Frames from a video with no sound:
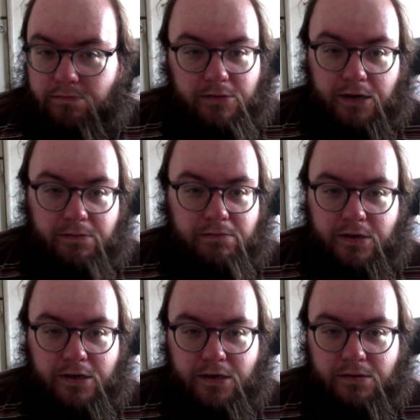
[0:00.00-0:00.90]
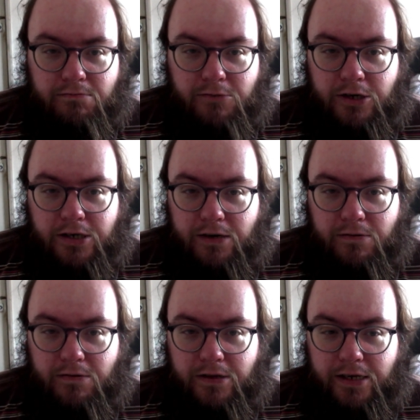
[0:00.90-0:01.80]
No, my
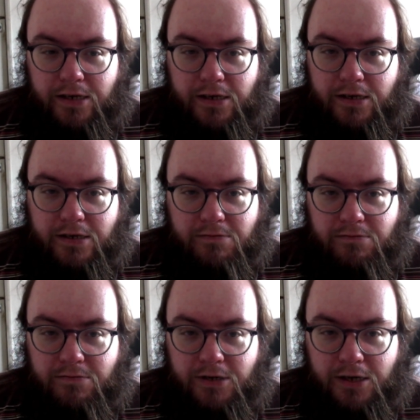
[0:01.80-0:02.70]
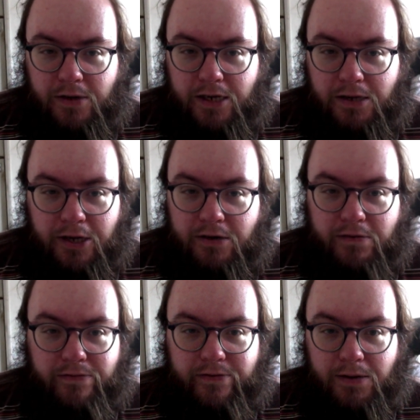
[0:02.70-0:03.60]
channel is nowhere near big enough
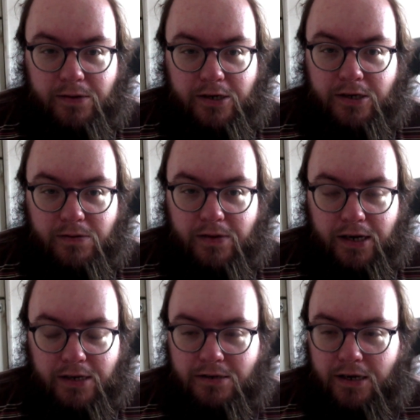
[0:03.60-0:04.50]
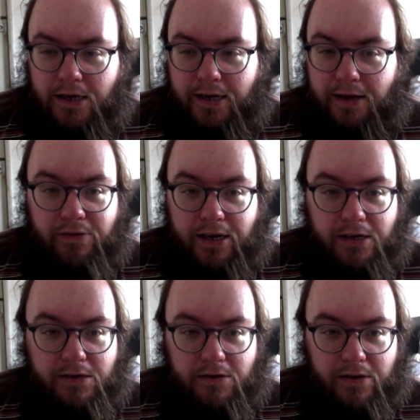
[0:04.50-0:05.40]
for anybody to do that, and if they
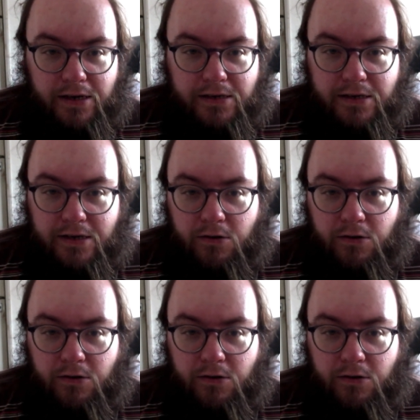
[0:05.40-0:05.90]
did do that,